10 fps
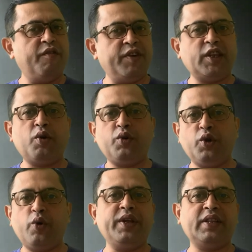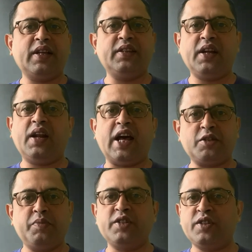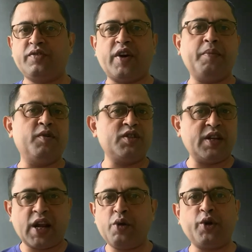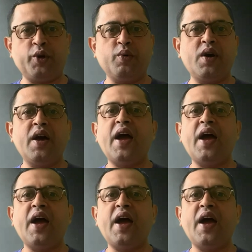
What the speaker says: without knowing that there are asbestos fibers around you,